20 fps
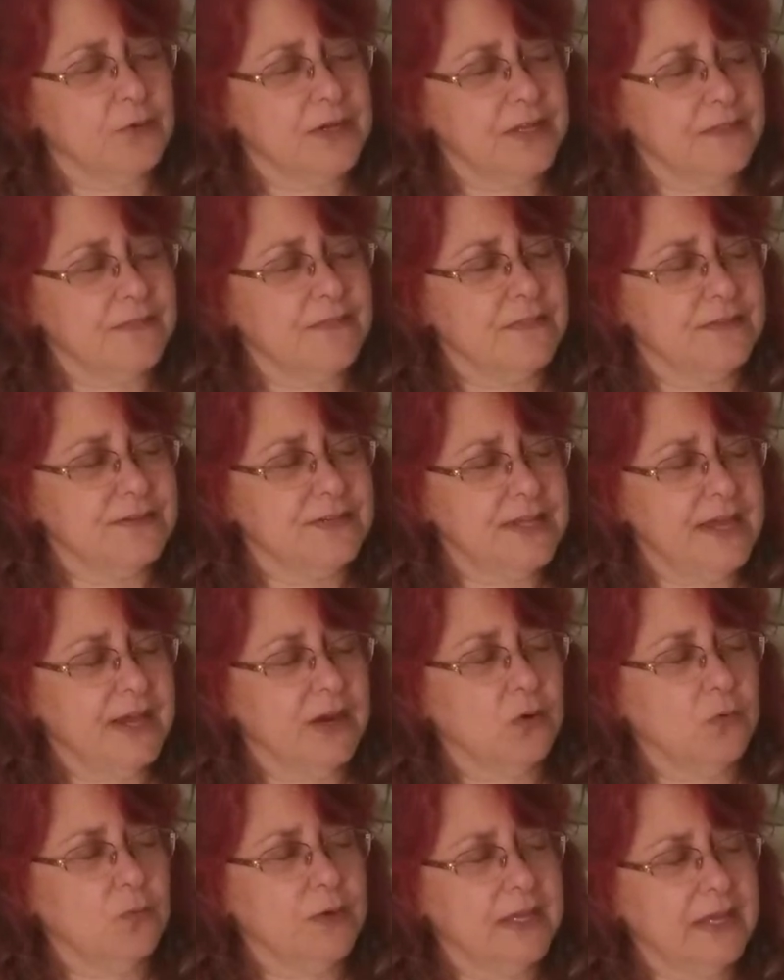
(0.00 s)
in the
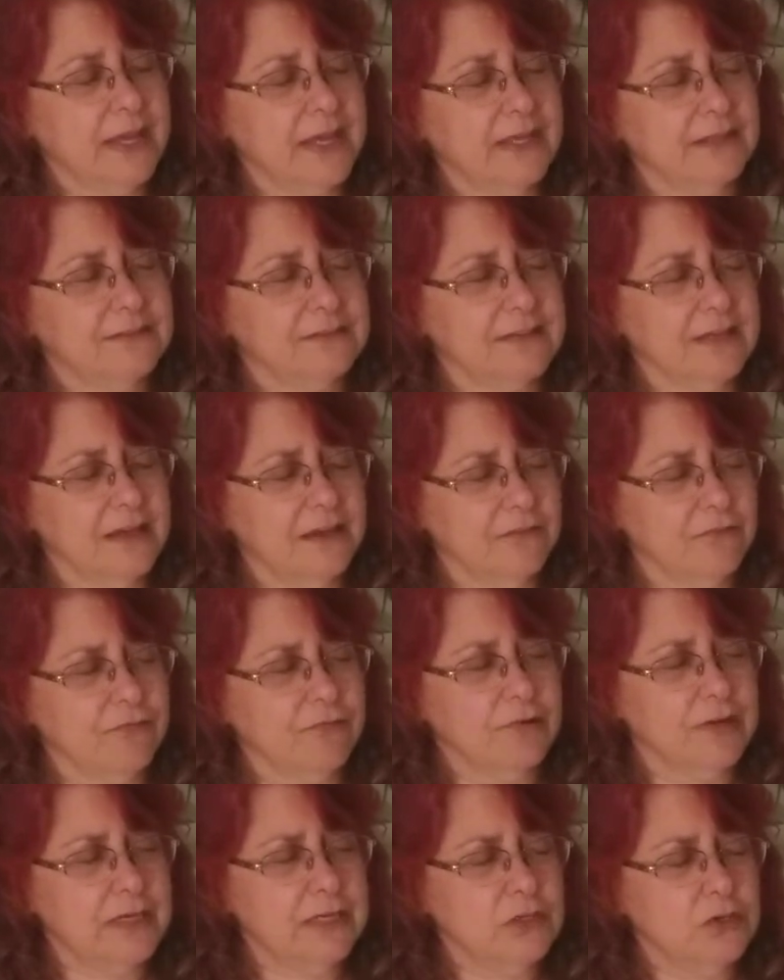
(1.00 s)
now, we ask
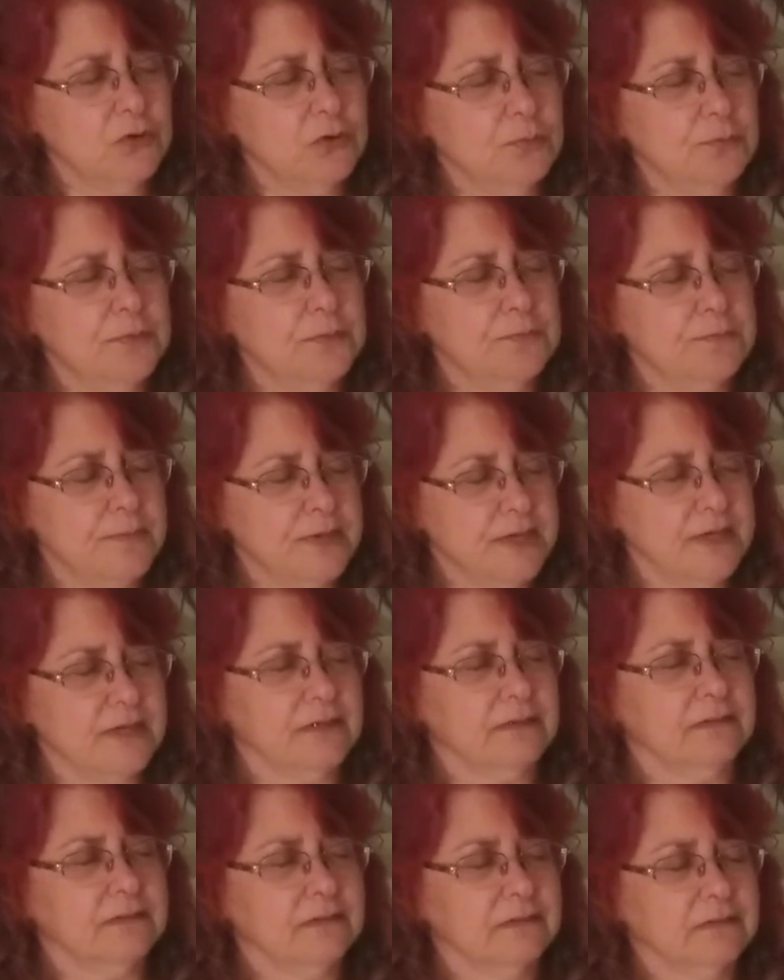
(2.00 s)
every human
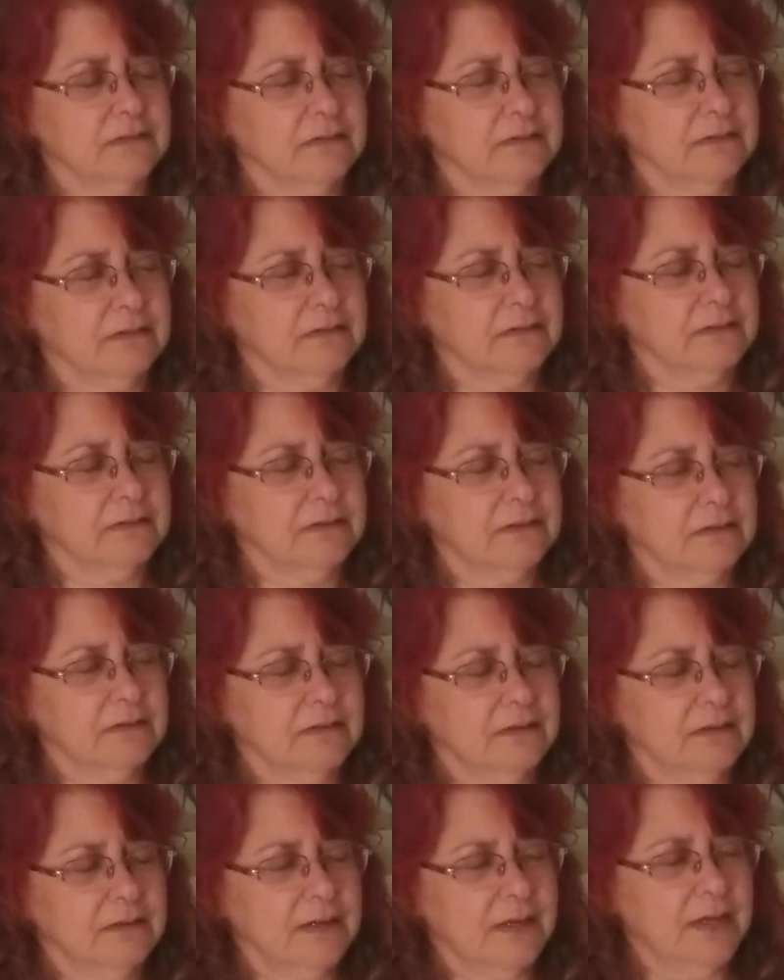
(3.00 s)
being,
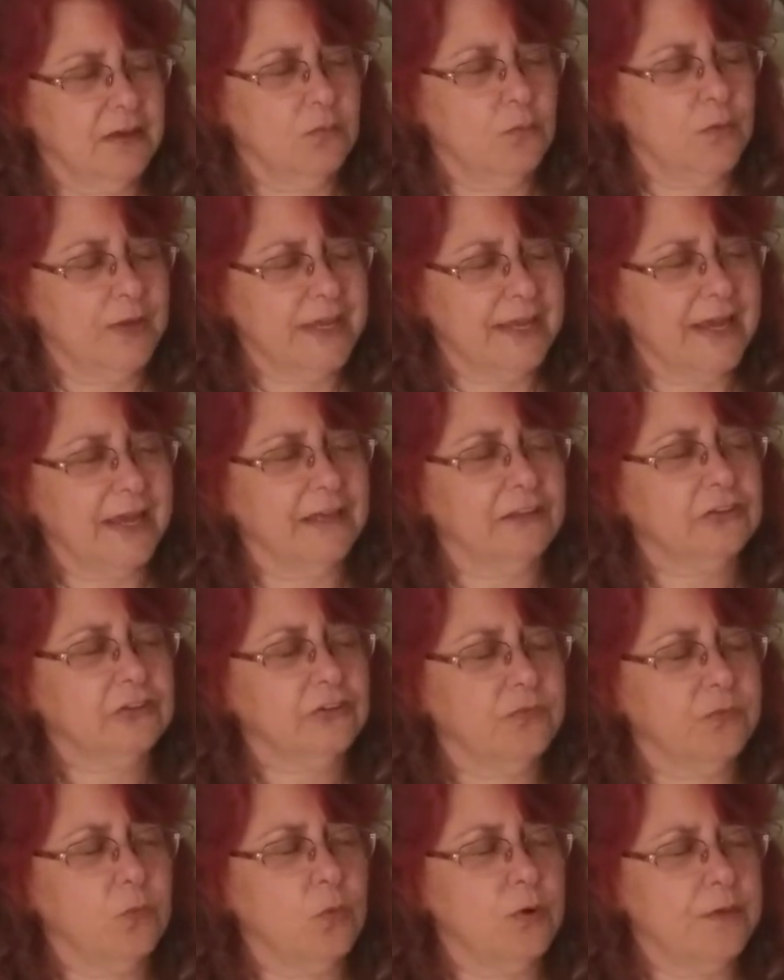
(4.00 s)
and we ask
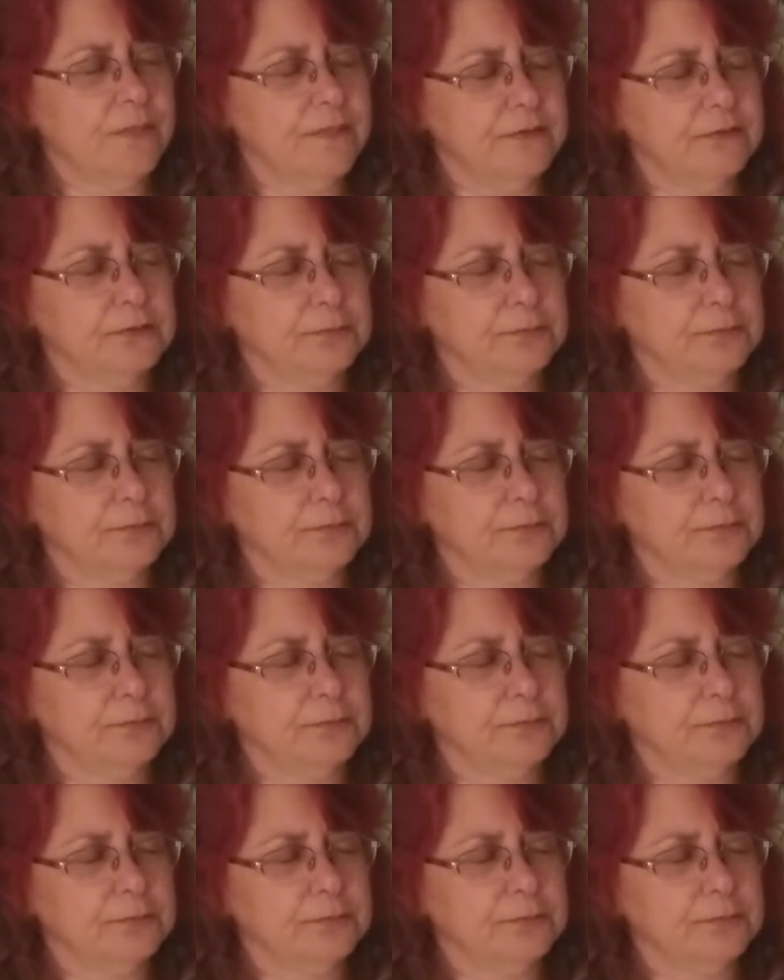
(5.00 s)
for this